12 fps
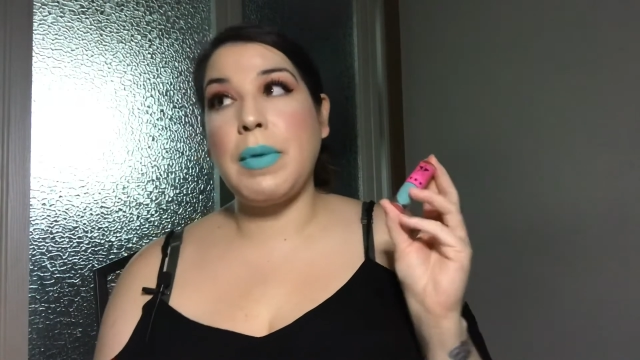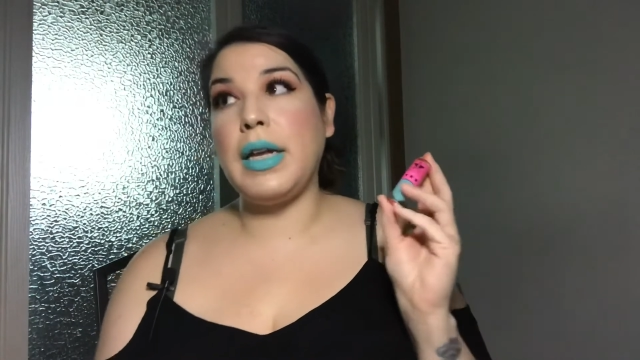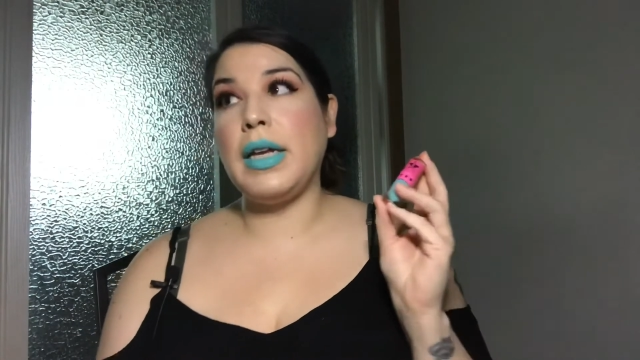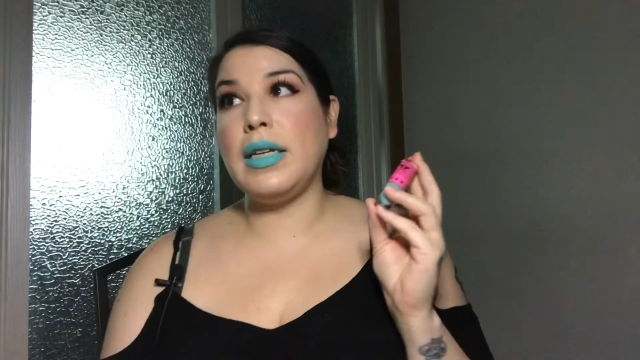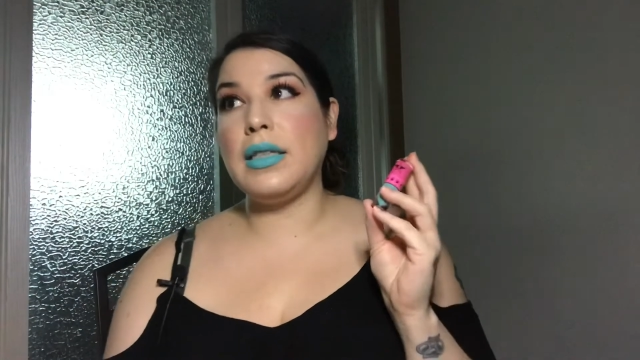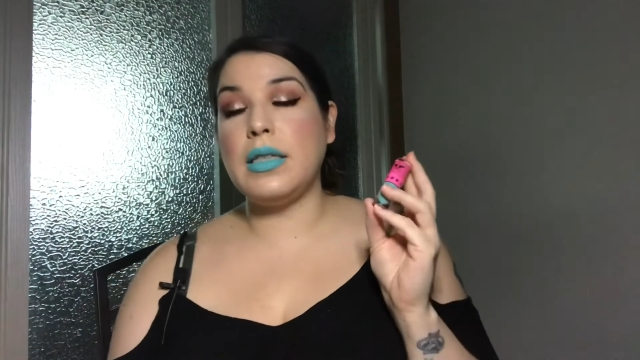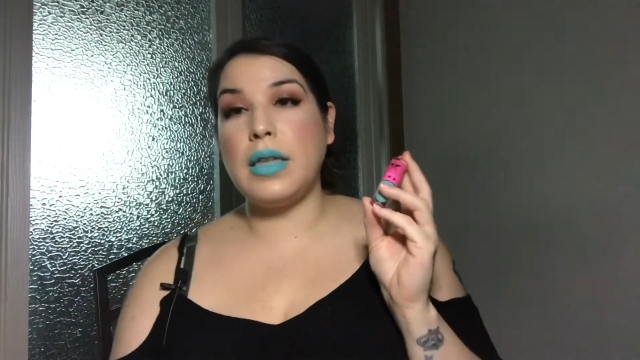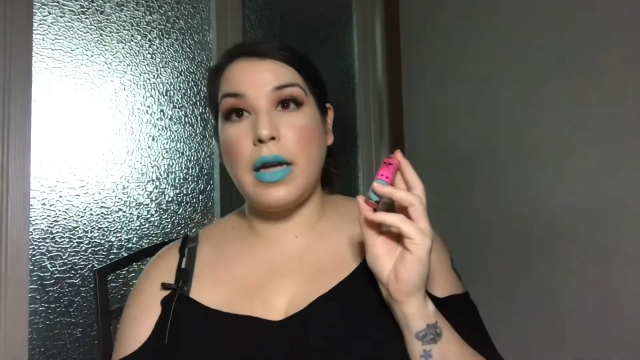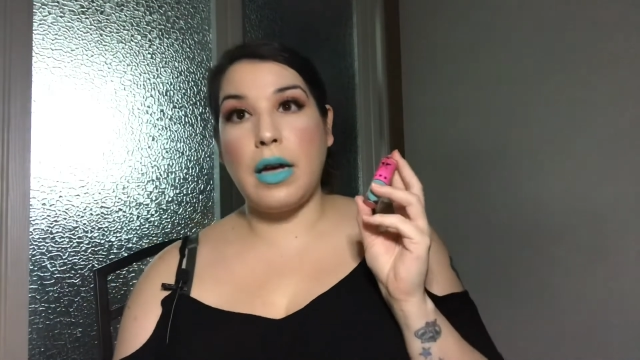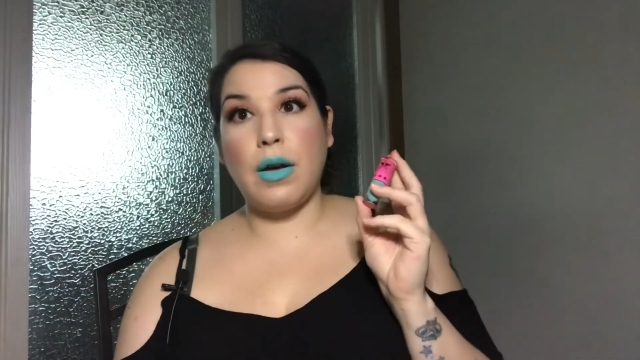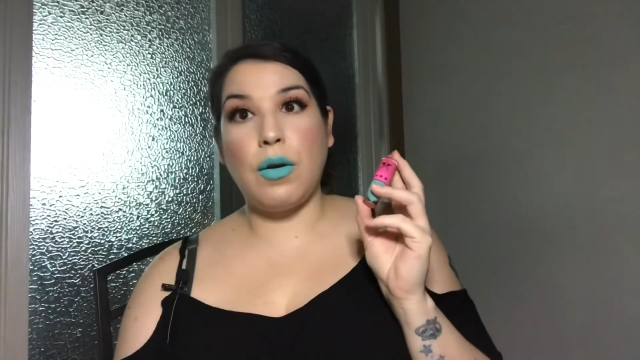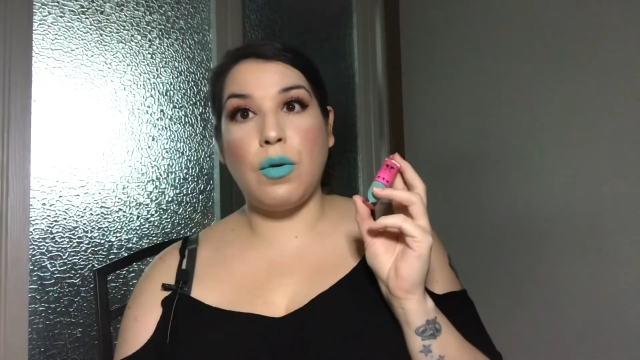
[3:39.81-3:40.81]
It is
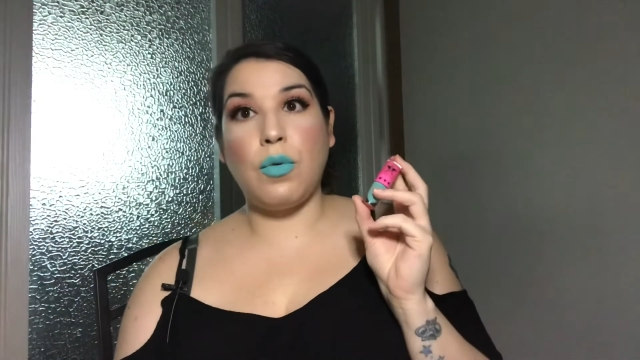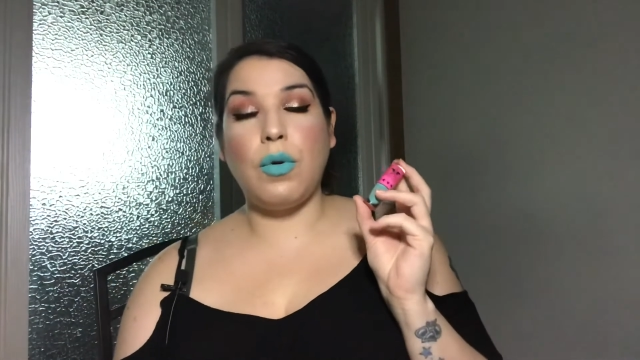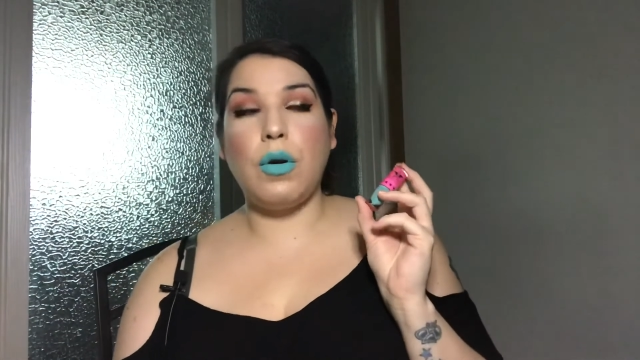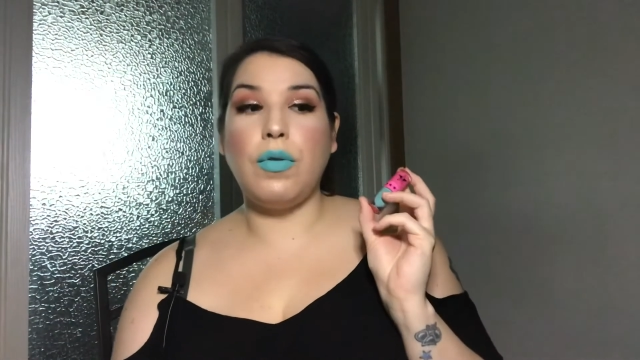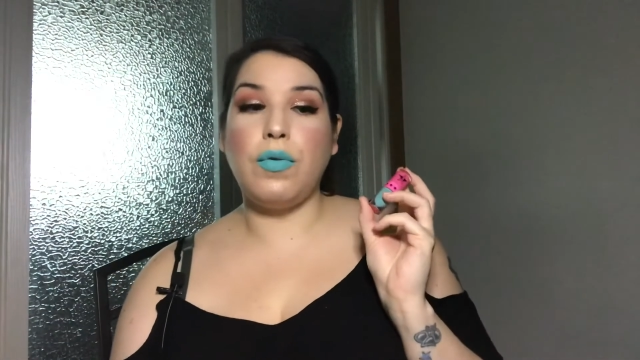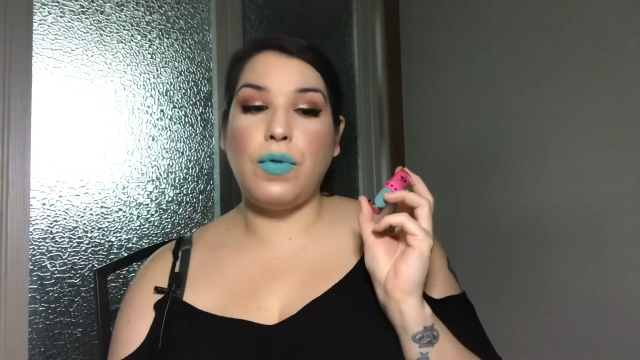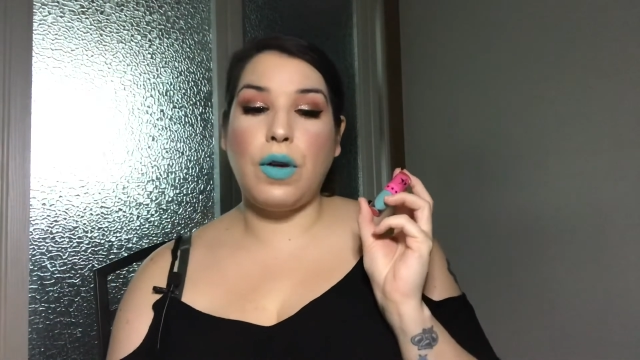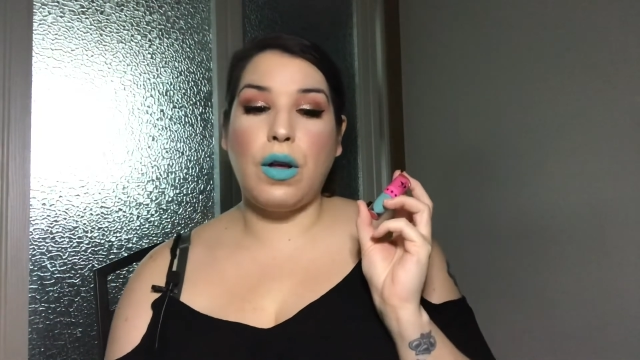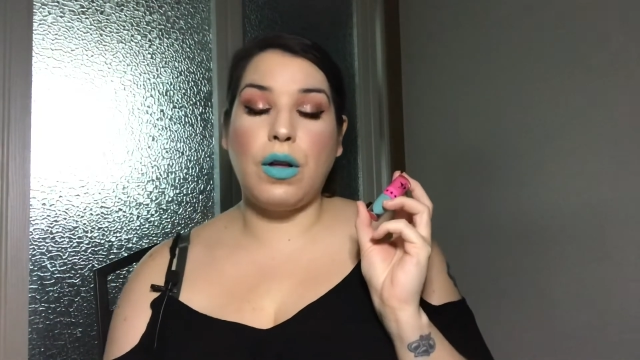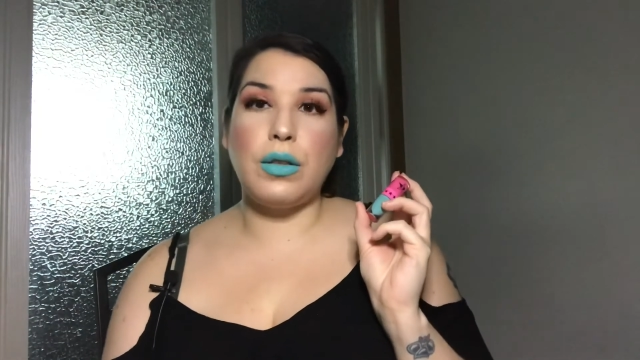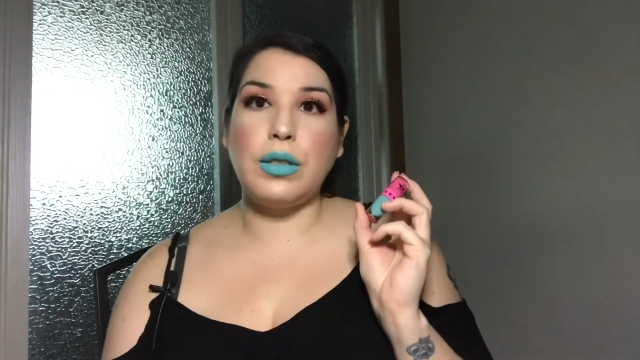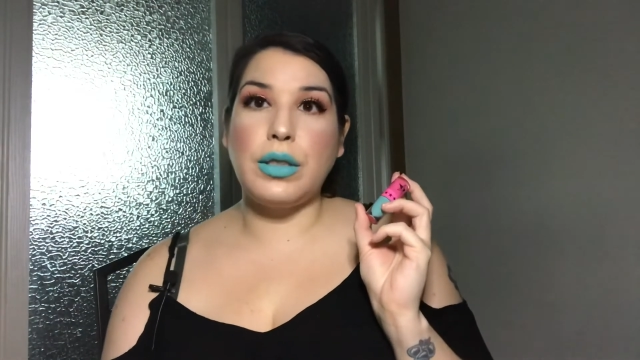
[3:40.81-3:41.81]
now
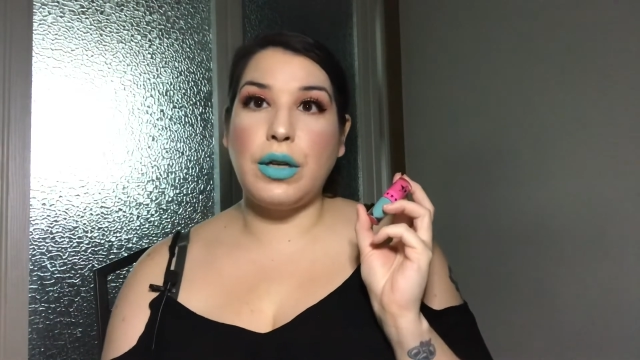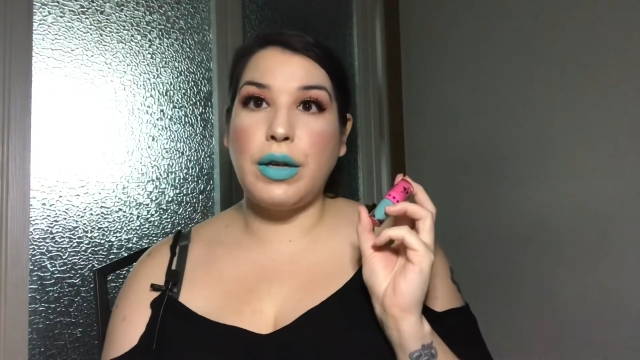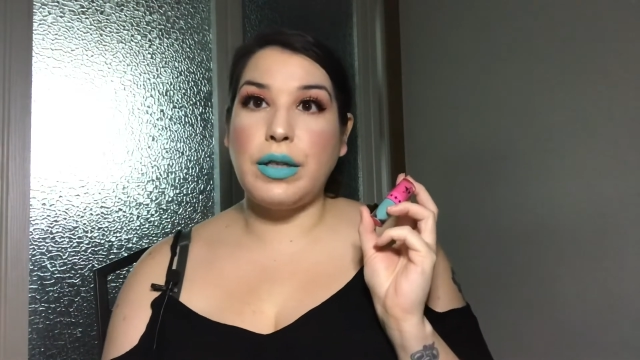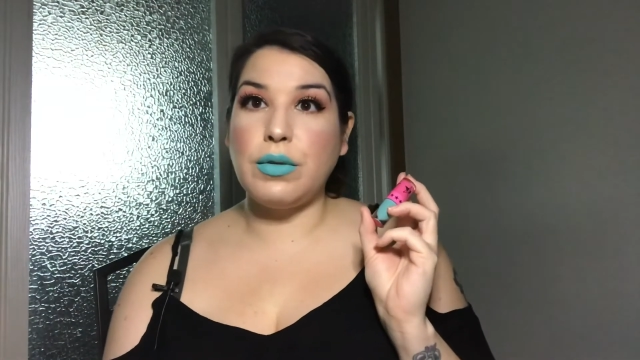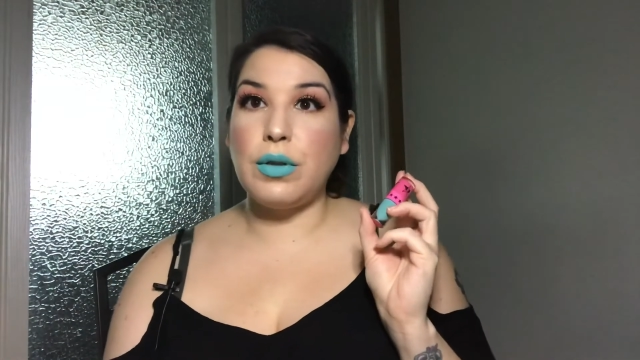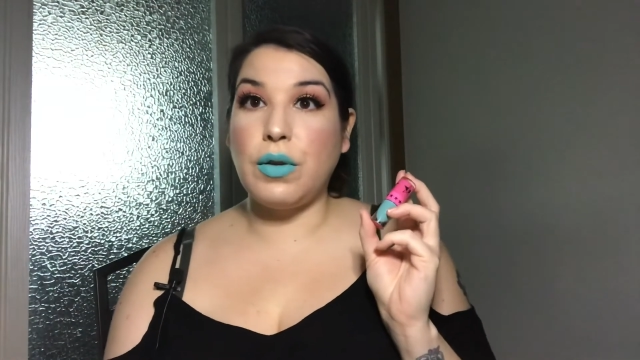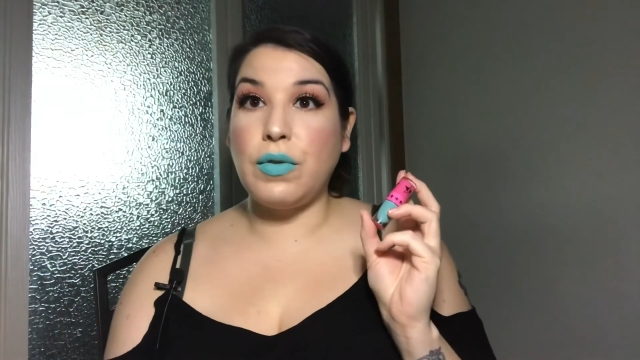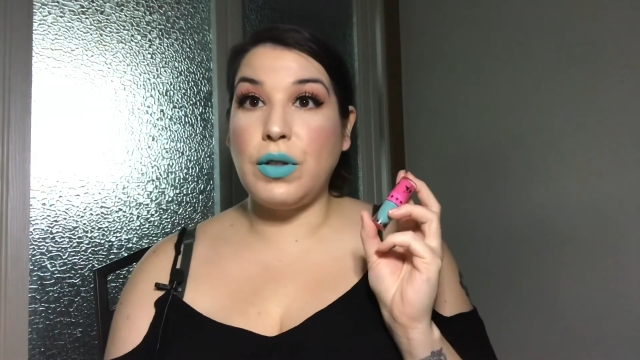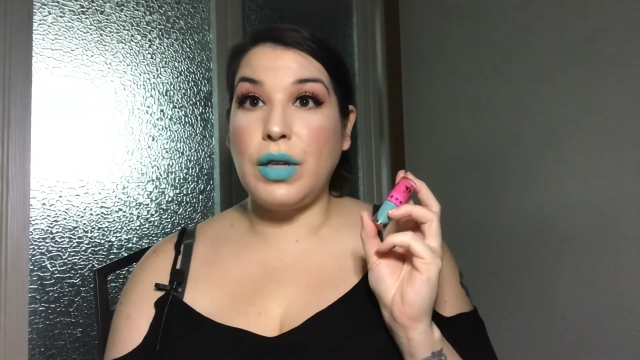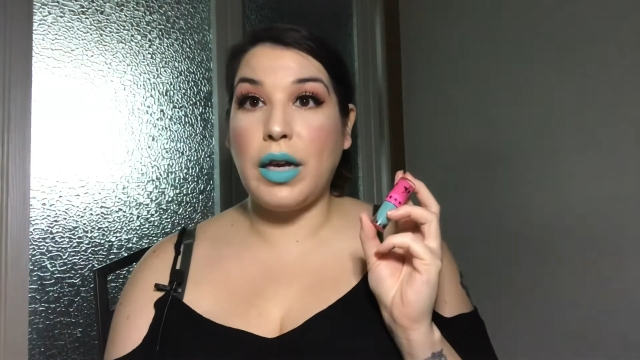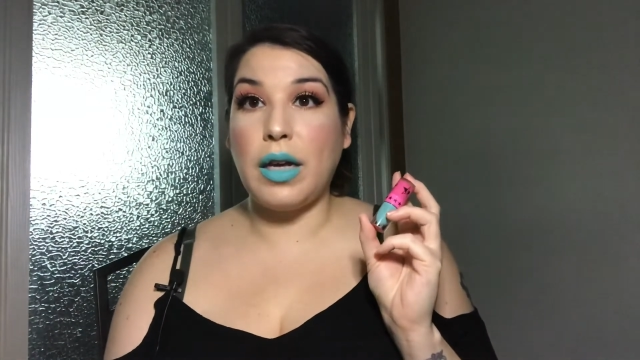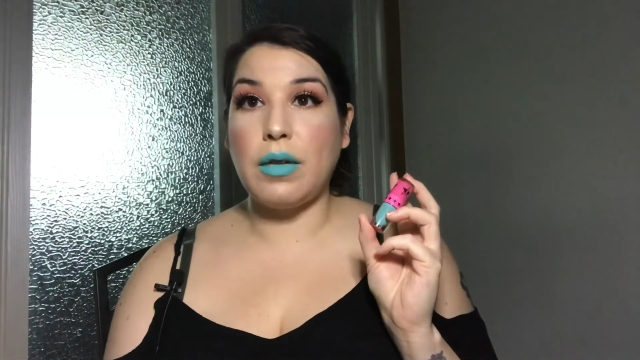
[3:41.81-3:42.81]
fall, so I don't know if you
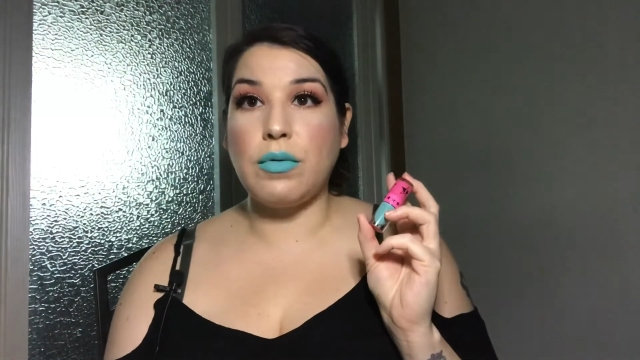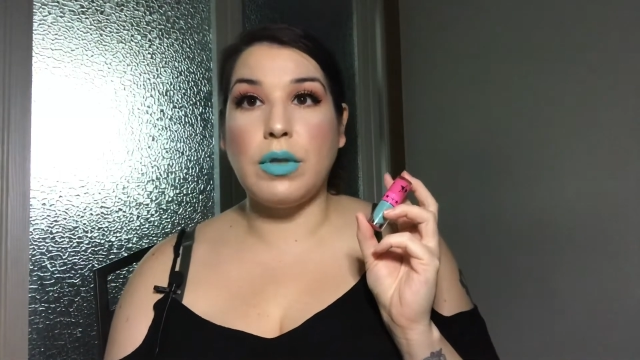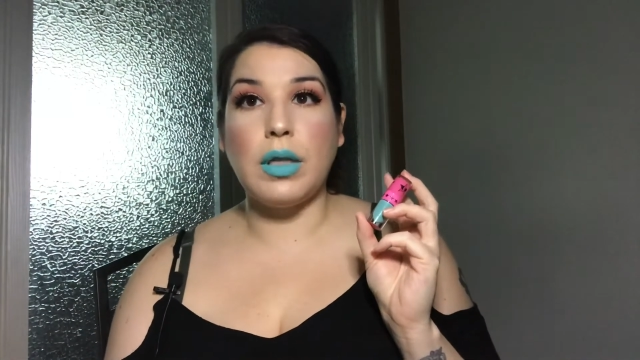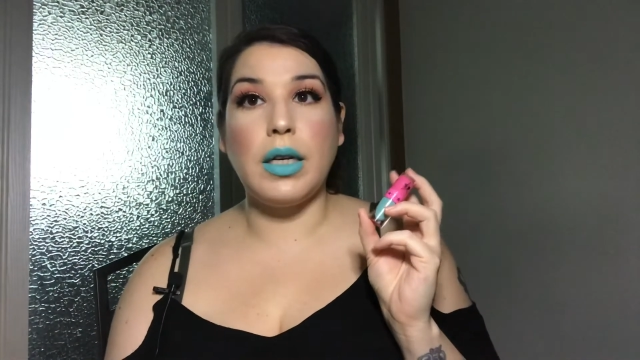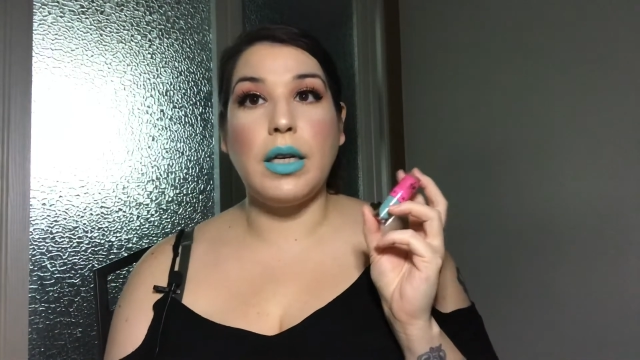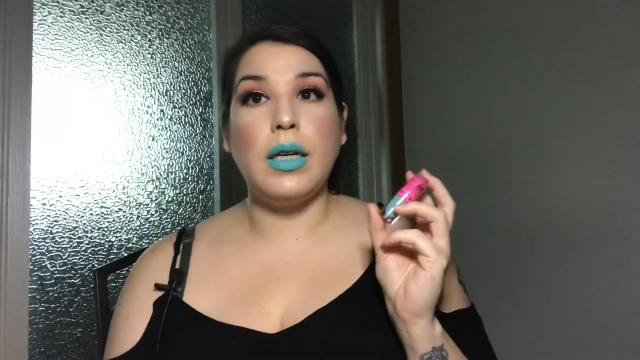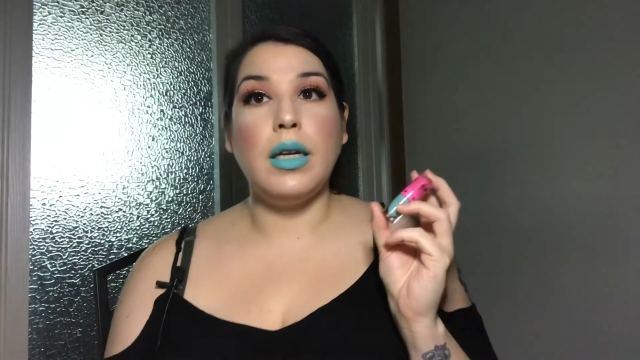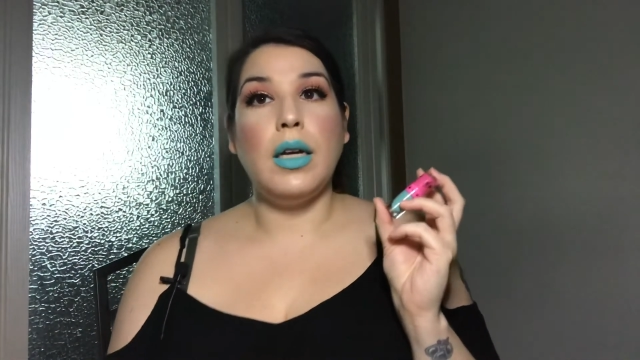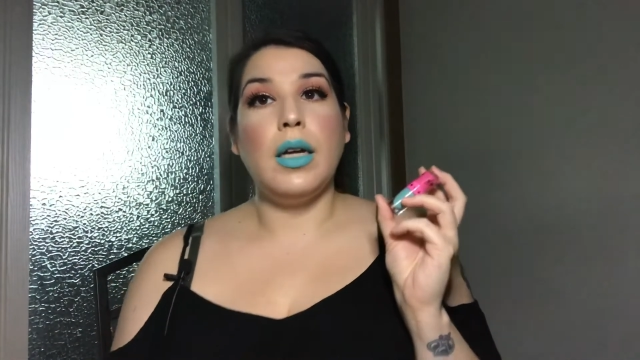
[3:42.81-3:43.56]
can really,